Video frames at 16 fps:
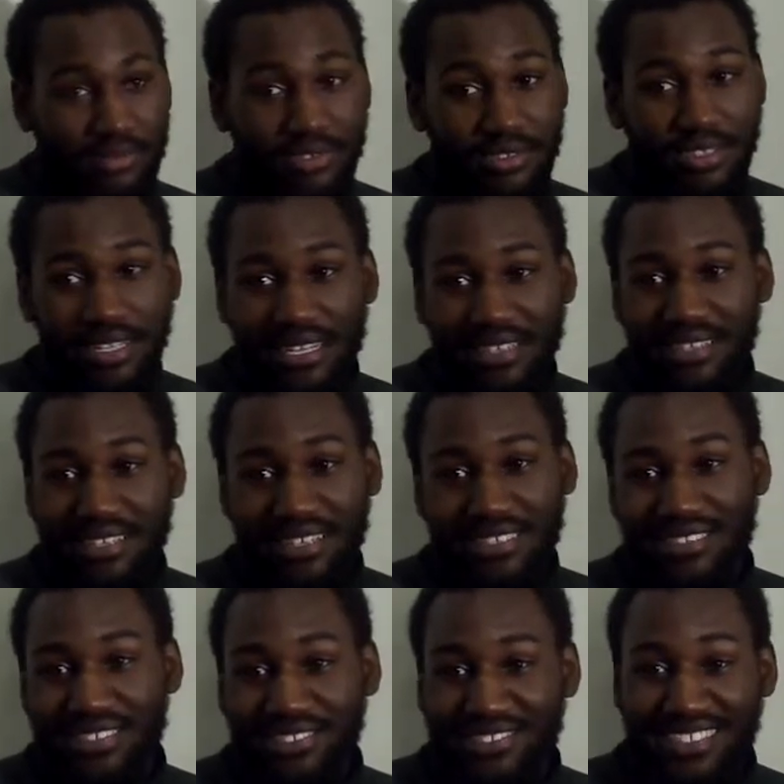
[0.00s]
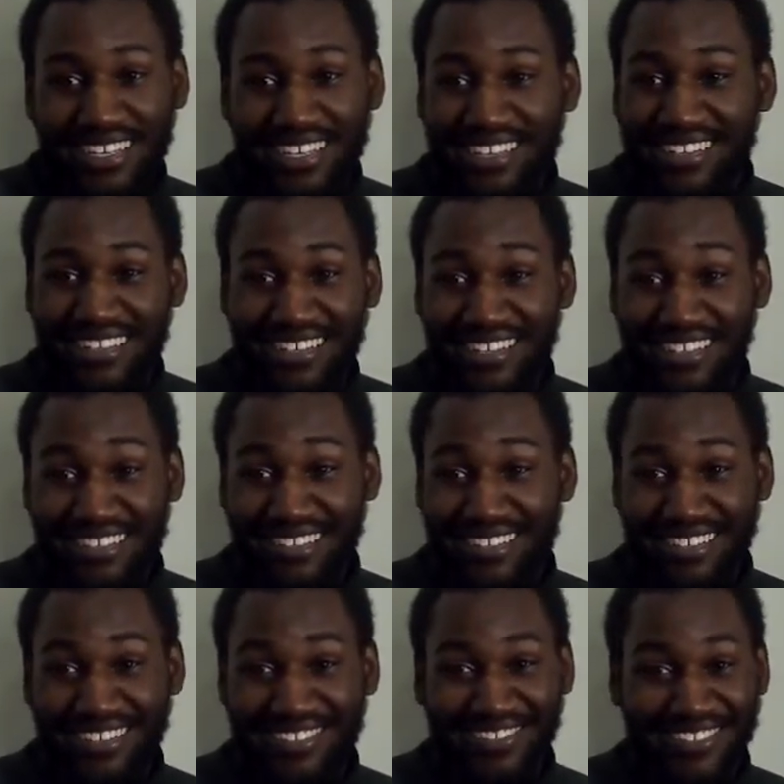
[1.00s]
You'll have to ask Coach Cal that. I
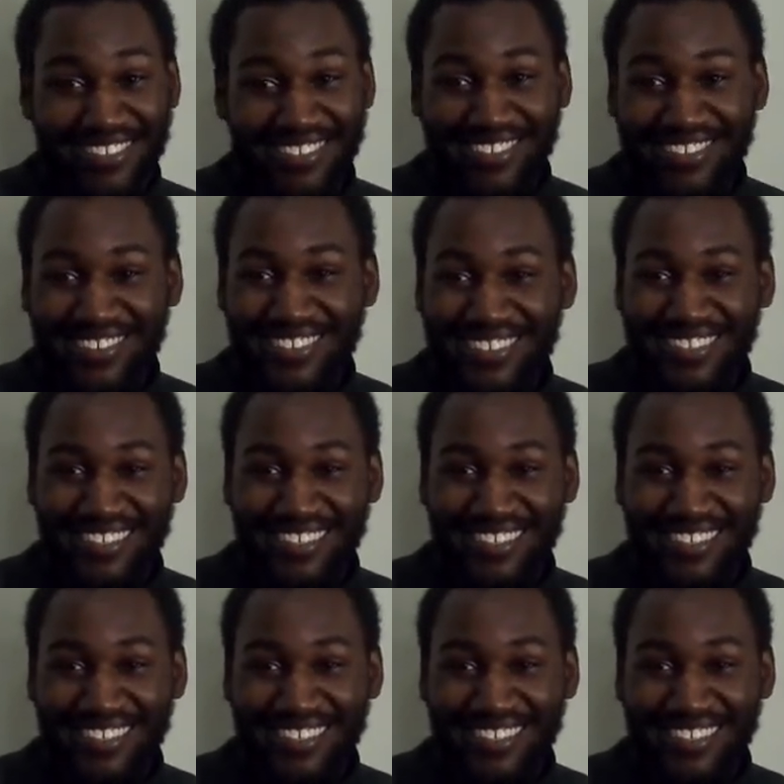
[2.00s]
don't know.